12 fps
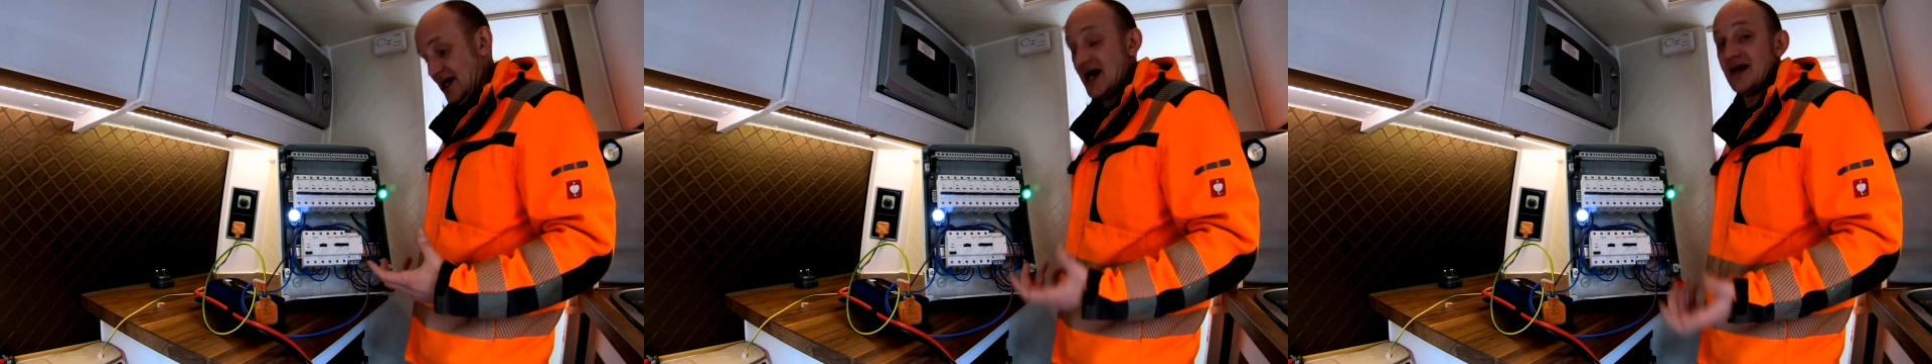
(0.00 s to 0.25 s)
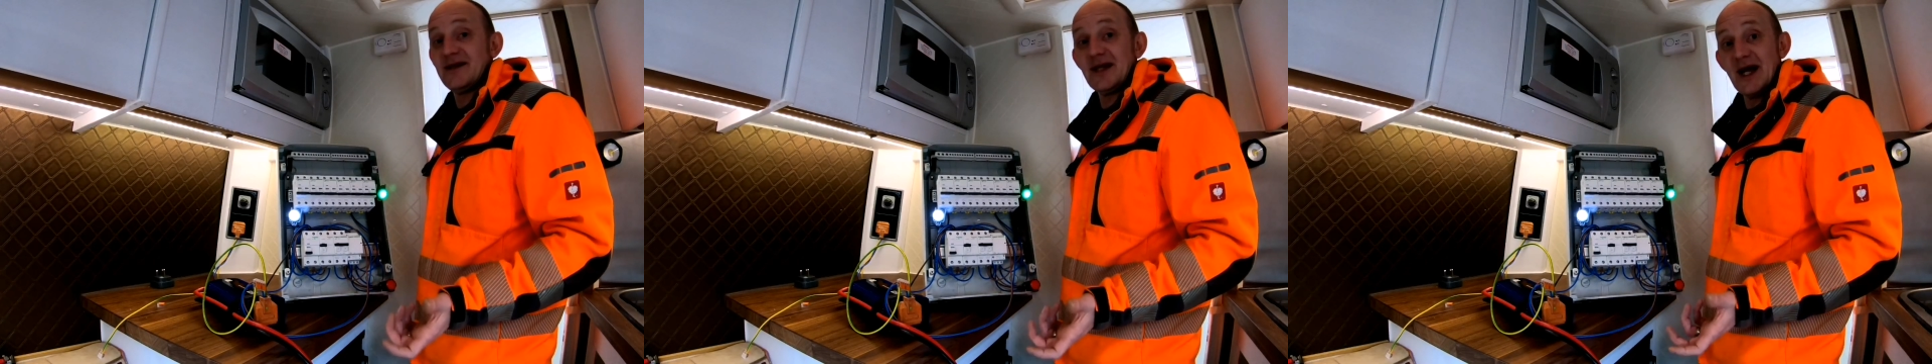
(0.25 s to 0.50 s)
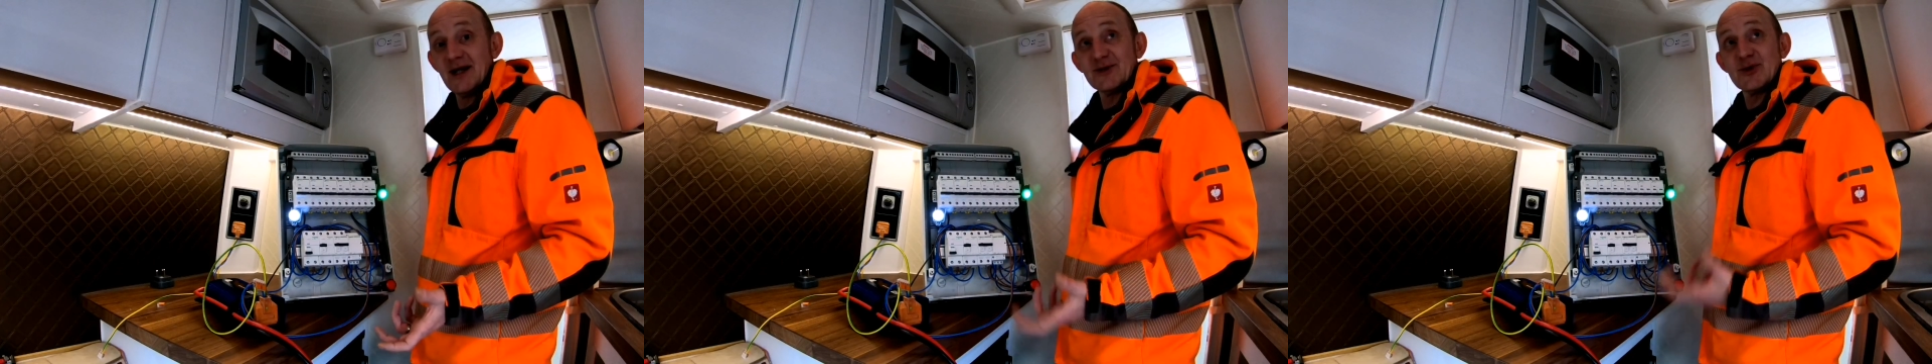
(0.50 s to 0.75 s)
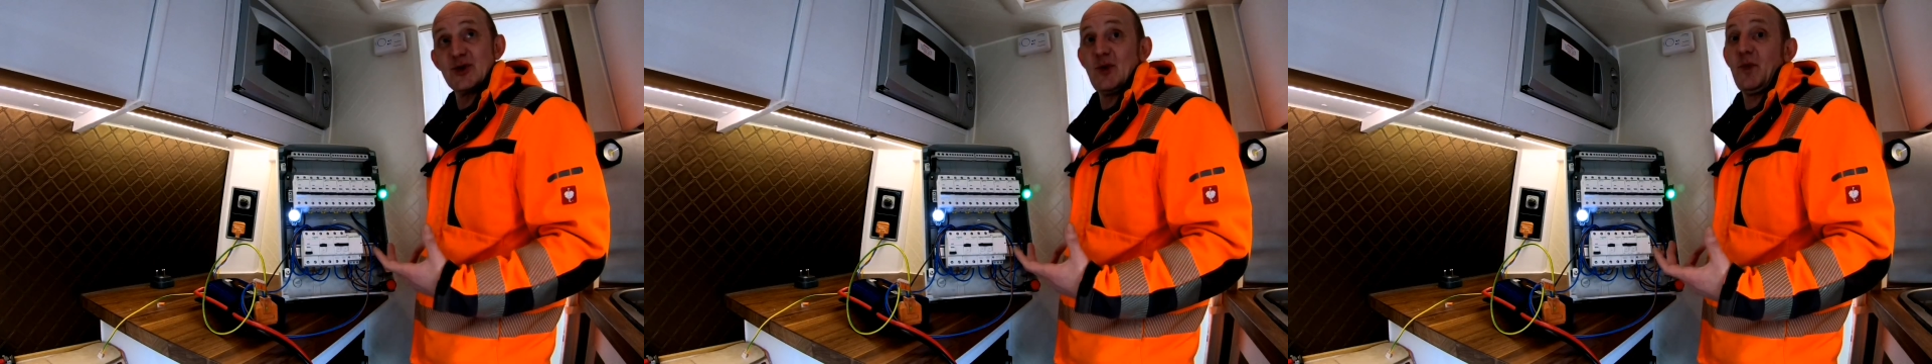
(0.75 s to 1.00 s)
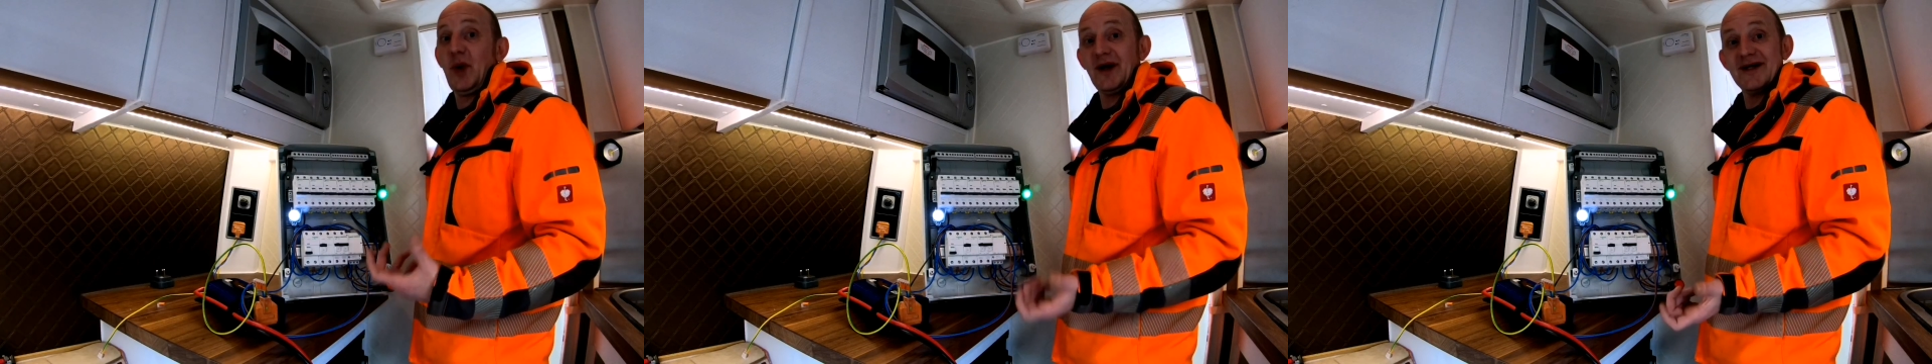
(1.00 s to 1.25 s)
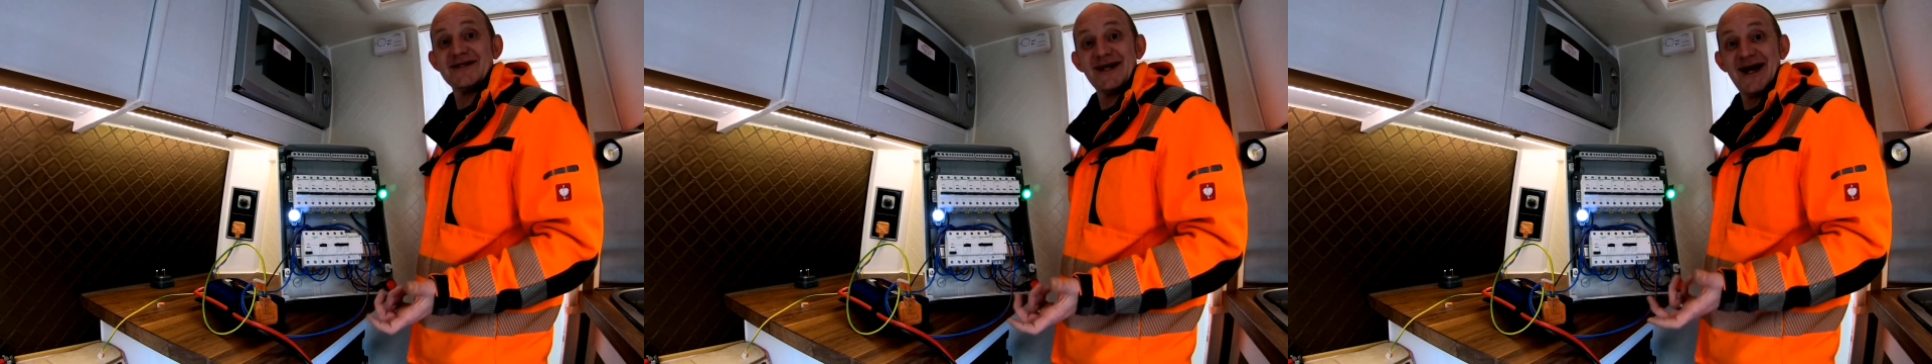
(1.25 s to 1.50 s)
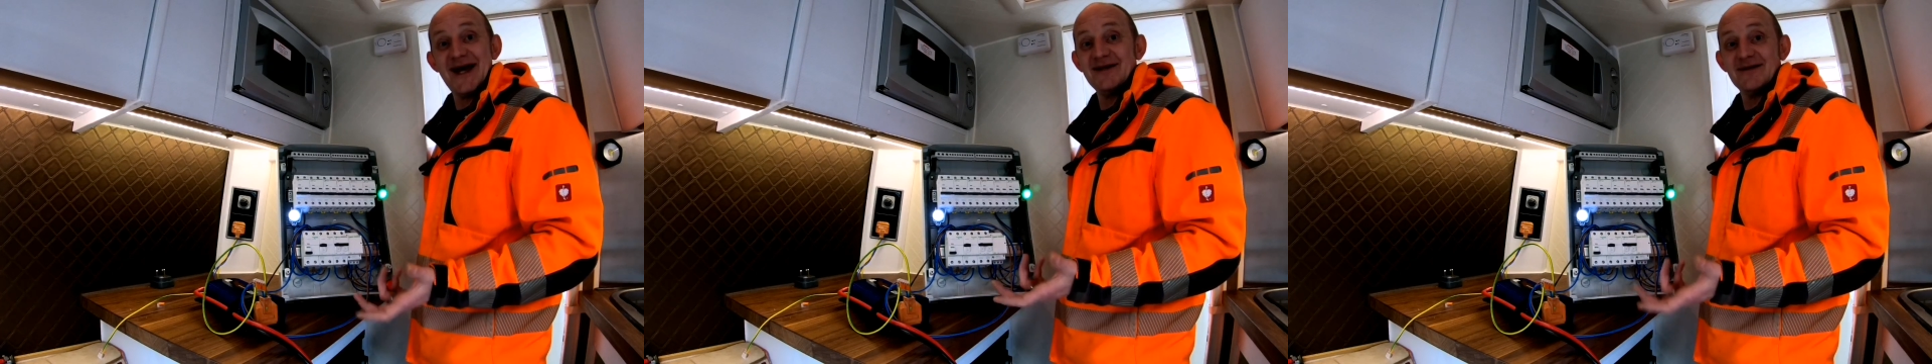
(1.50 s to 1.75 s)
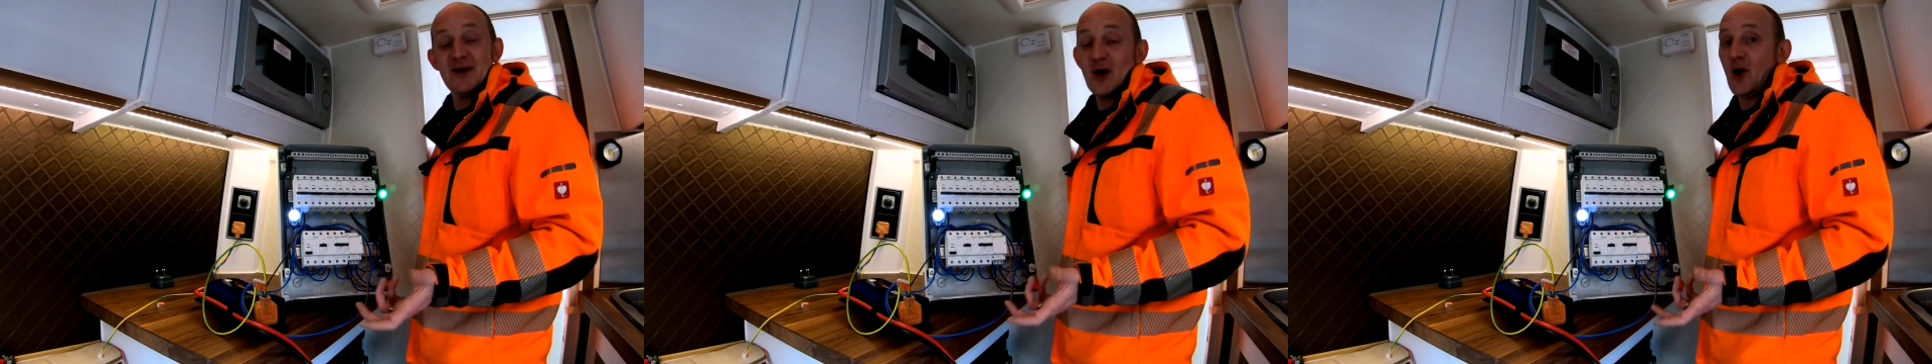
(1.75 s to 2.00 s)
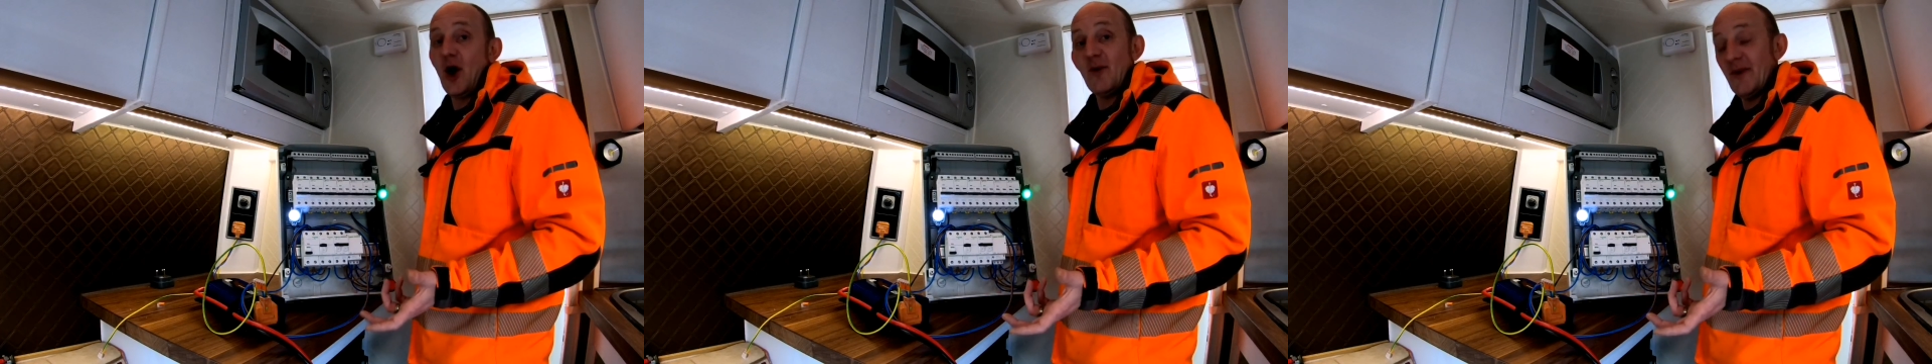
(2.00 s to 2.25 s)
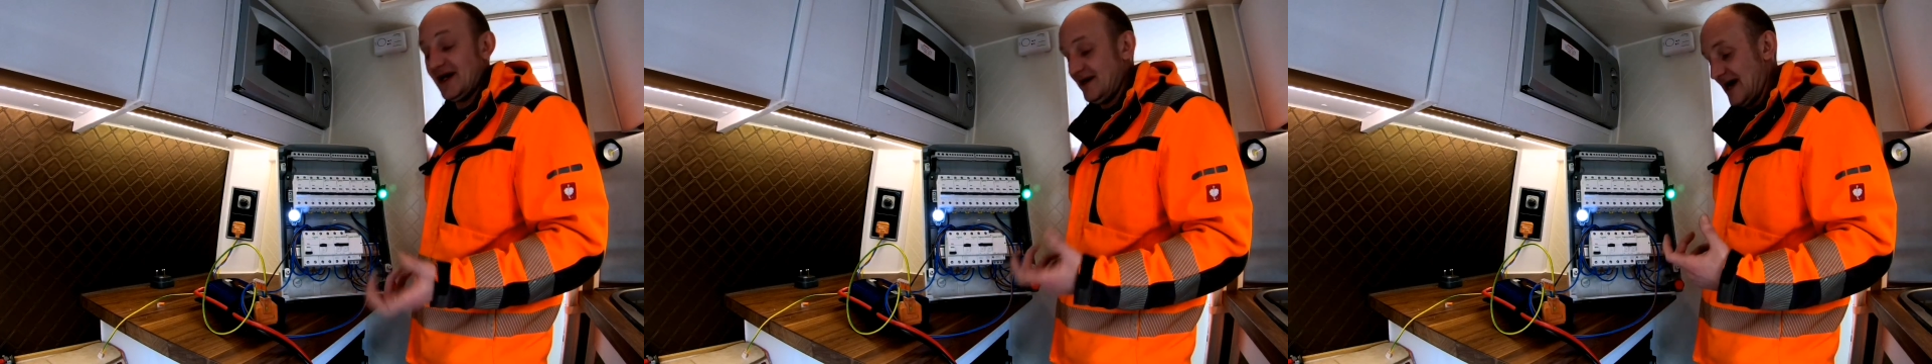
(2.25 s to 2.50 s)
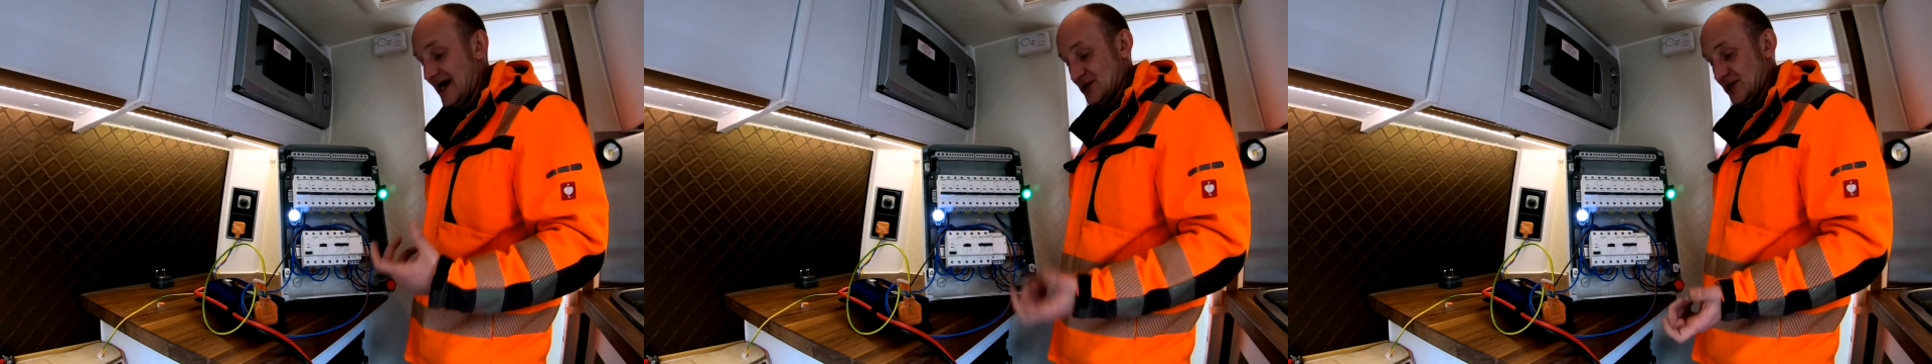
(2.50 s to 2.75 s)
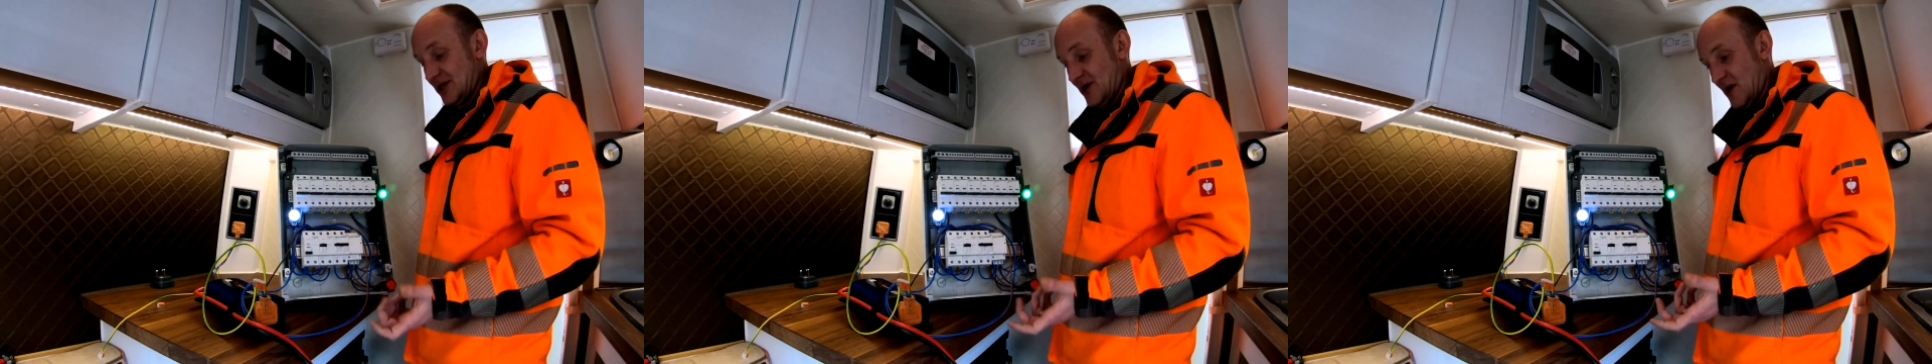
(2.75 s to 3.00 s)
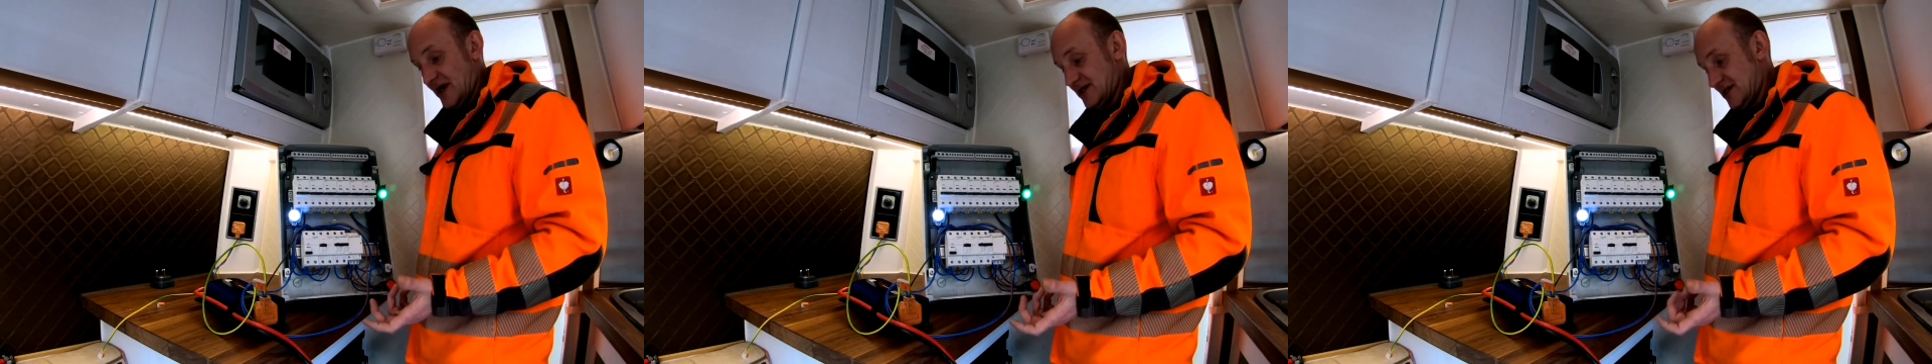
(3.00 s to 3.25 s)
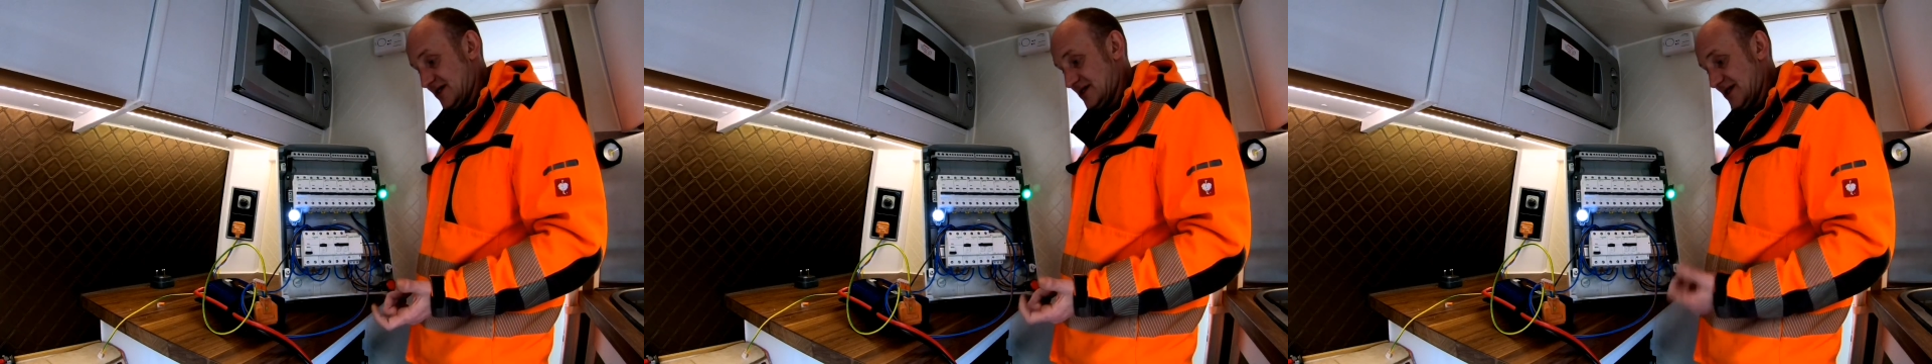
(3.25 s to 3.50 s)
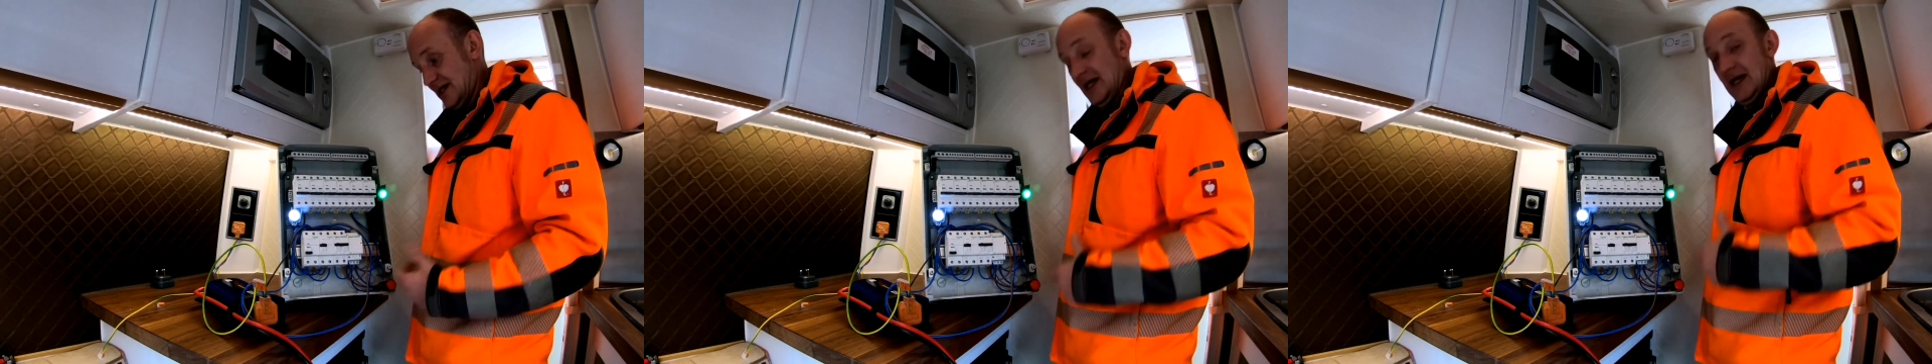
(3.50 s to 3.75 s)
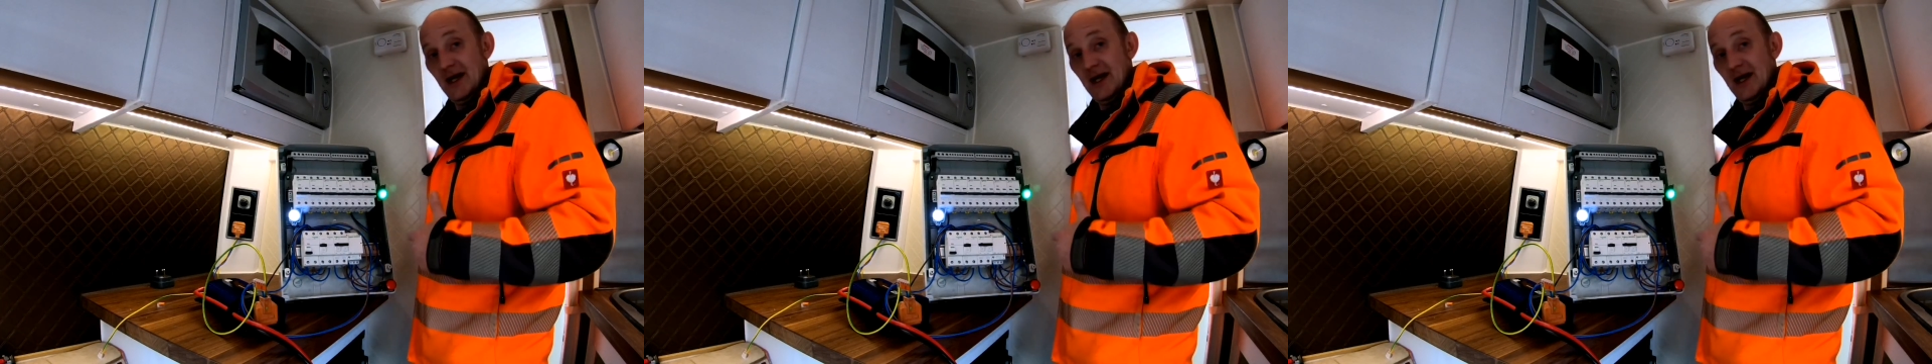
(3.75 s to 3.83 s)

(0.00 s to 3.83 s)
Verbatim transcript: Anything else, please again comment, ask your questions,